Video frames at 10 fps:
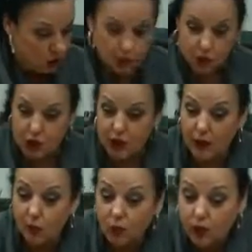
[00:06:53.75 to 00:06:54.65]
you a sheet.
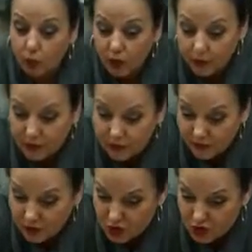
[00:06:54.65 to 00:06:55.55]
And we're going to work these
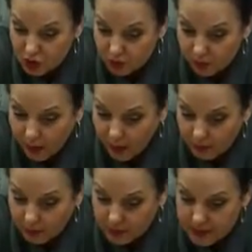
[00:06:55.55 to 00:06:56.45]
first 2
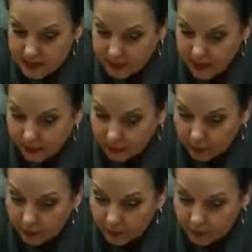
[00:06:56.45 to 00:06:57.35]
problems together,
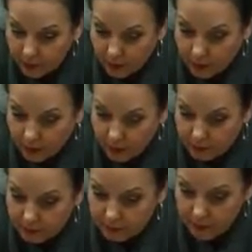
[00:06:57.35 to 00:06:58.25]
okay?
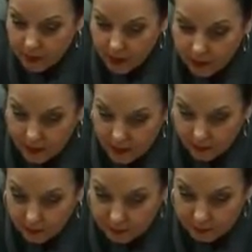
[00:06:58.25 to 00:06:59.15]
Now,